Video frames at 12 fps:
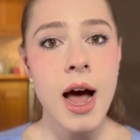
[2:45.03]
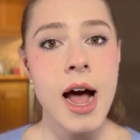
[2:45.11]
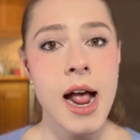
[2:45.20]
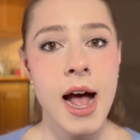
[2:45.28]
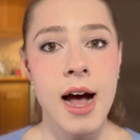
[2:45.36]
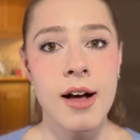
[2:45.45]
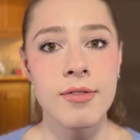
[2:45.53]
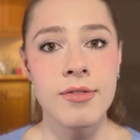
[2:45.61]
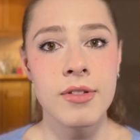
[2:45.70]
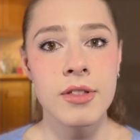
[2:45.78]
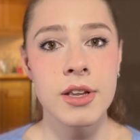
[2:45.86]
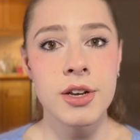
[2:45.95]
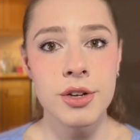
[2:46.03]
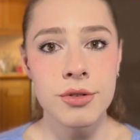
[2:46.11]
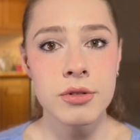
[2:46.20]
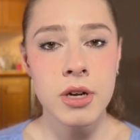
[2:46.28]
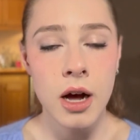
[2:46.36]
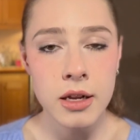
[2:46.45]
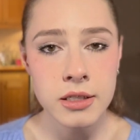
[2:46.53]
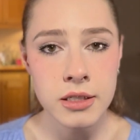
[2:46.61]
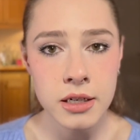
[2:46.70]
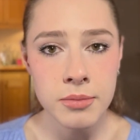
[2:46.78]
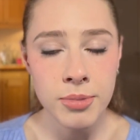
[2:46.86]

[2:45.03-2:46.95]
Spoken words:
I have the noon concert